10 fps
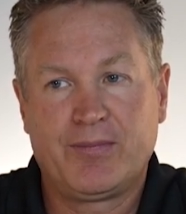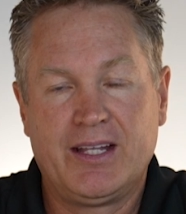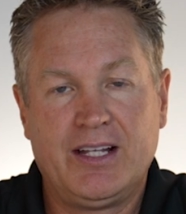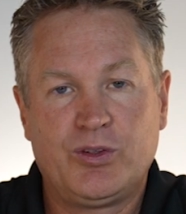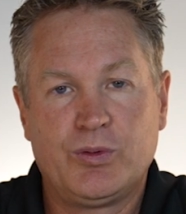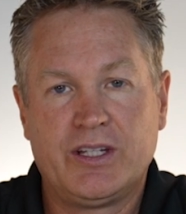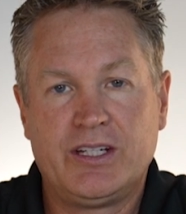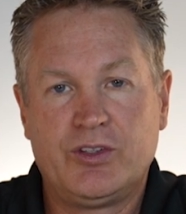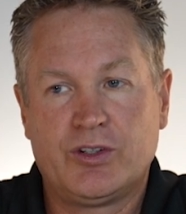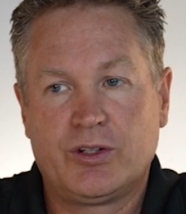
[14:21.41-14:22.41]
And that's with
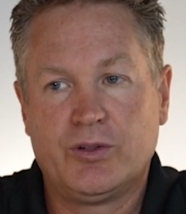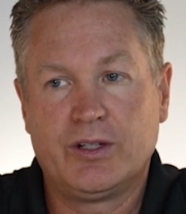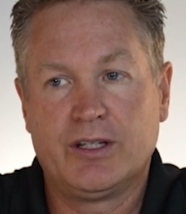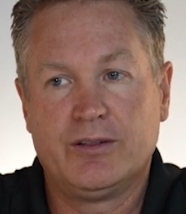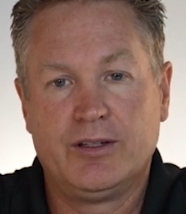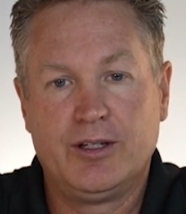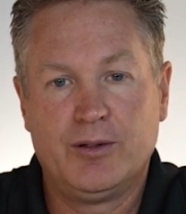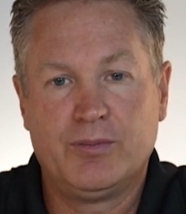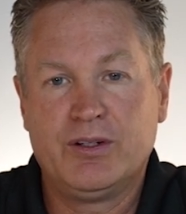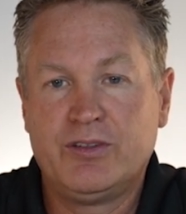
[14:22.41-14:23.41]
any zirconia.
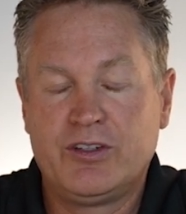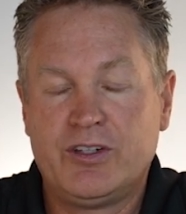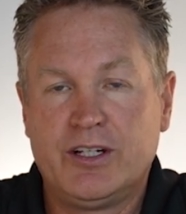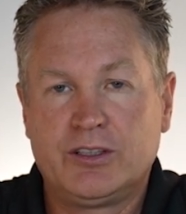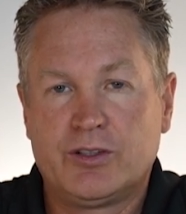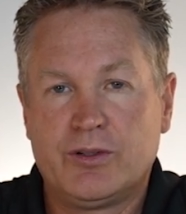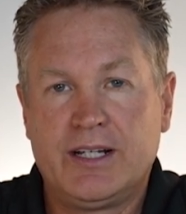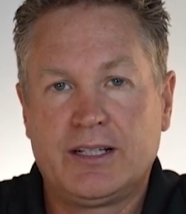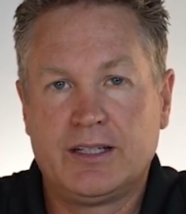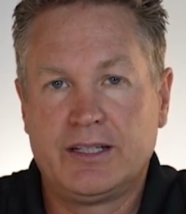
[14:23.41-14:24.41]
But if it's done
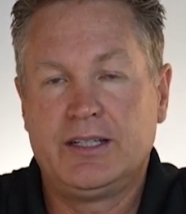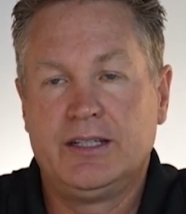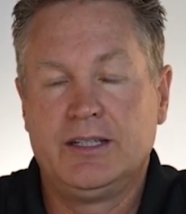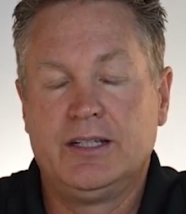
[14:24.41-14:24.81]
correctly,